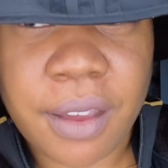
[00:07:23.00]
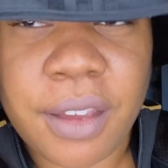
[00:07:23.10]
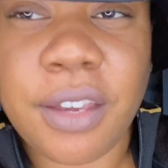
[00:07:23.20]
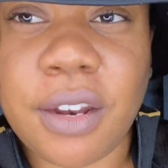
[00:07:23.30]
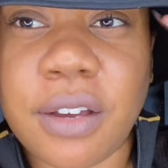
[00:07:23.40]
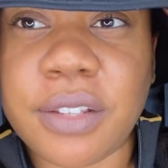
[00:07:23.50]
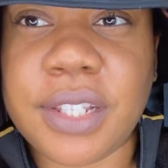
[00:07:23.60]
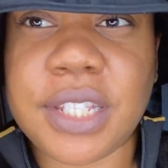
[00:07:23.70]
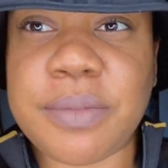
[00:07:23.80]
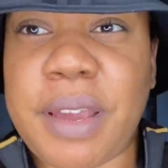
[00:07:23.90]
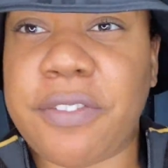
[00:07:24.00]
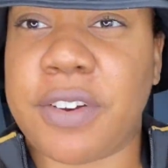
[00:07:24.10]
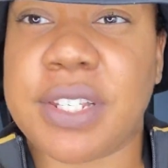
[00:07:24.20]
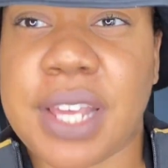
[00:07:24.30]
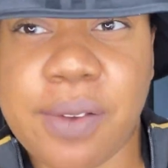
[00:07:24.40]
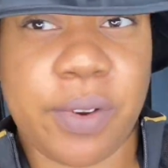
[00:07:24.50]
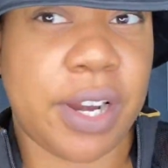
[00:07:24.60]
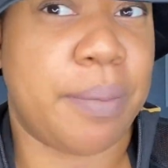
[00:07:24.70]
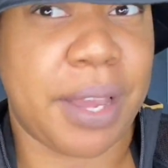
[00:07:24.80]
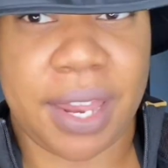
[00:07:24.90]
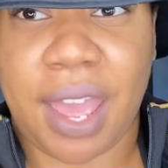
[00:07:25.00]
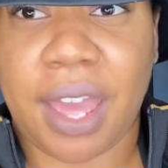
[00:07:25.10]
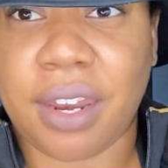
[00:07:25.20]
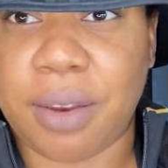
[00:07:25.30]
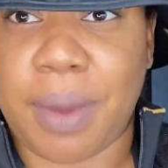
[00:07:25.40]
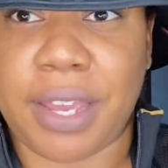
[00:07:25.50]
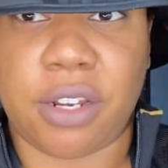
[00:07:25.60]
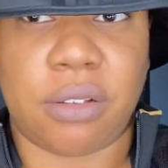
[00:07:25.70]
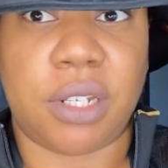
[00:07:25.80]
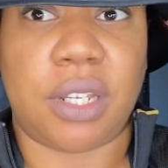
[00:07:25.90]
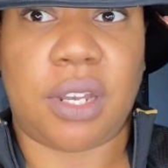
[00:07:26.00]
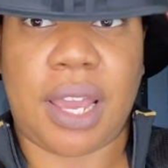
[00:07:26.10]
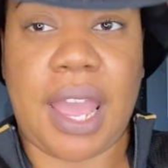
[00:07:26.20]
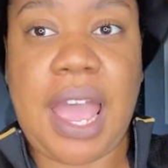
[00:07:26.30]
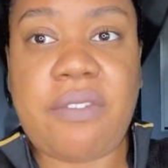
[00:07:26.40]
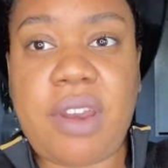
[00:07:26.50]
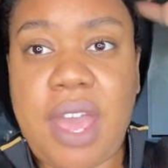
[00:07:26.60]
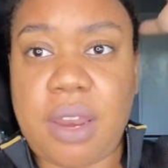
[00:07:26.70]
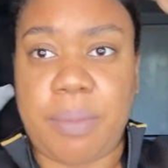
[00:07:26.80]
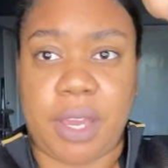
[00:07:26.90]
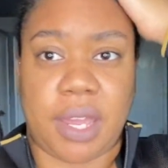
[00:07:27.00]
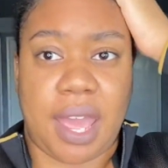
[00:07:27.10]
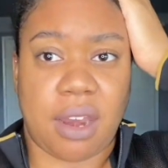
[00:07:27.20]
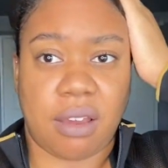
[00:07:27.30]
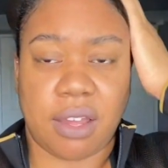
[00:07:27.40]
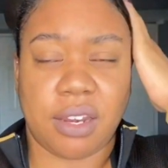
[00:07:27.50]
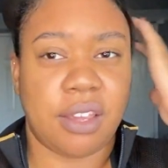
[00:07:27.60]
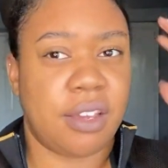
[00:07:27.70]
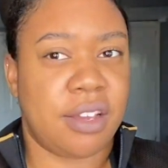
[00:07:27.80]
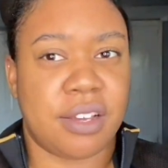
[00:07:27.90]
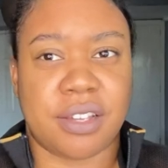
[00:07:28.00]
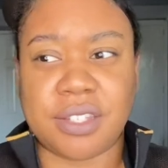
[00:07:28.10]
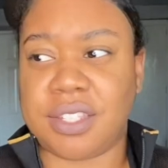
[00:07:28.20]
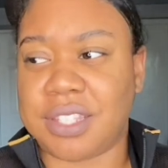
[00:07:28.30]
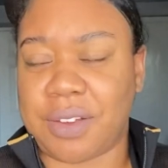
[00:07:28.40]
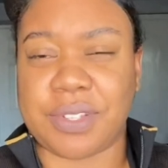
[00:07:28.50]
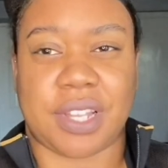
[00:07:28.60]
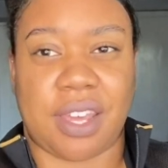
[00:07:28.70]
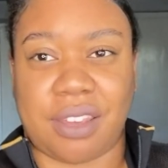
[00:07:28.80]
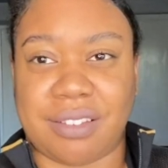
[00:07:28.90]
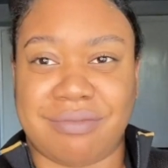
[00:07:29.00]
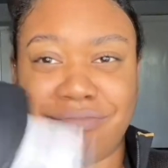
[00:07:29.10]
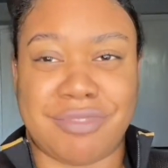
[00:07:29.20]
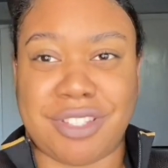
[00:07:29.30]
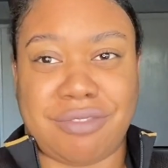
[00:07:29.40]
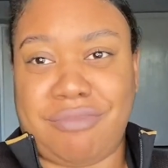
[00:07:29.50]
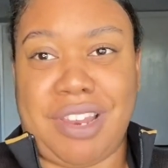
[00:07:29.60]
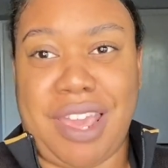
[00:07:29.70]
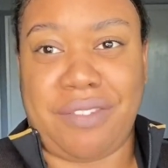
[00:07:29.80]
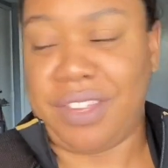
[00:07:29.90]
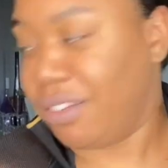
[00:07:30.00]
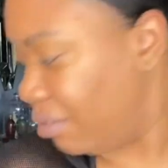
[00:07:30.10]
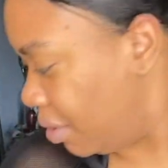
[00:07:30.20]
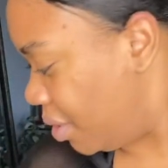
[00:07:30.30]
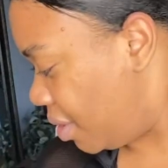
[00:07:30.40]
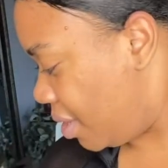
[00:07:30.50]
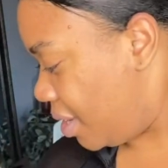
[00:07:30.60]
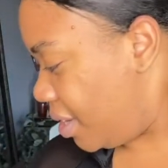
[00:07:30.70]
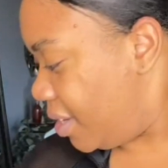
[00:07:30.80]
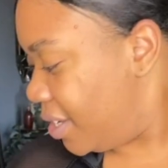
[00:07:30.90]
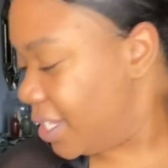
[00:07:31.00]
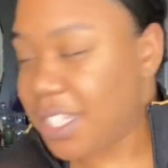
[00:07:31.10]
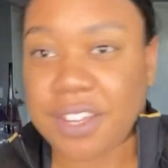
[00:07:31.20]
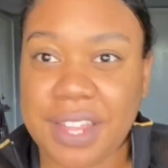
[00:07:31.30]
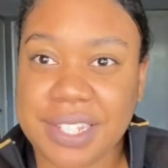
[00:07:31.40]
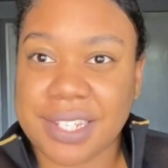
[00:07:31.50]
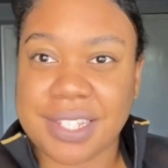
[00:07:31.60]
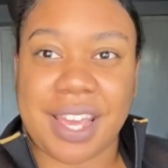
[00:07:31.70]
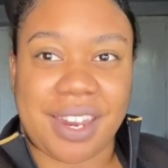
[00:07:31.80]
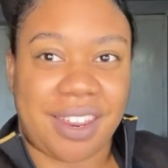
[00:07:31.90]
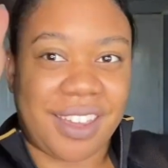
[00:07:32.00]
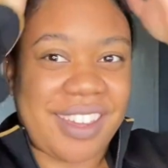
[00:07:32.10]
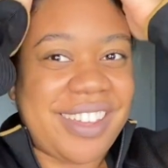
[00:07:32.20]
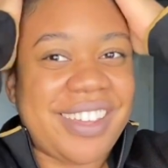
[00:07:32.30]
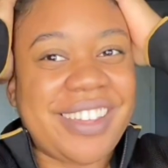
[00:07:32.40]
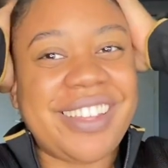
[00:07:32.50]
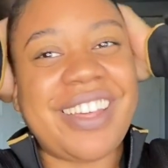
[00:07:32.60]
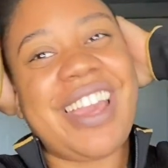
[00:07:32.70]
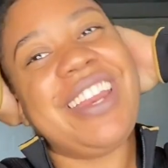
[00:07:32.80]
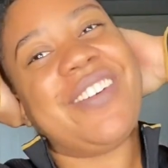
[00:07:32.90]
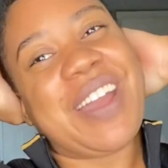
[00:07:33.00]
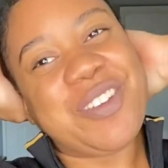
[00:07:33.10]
You know, this is my first time wearing a bucket hat in my adulthood. Like, I haven't had a bucket hat on since I was like 11. So that's exciting. Anyway,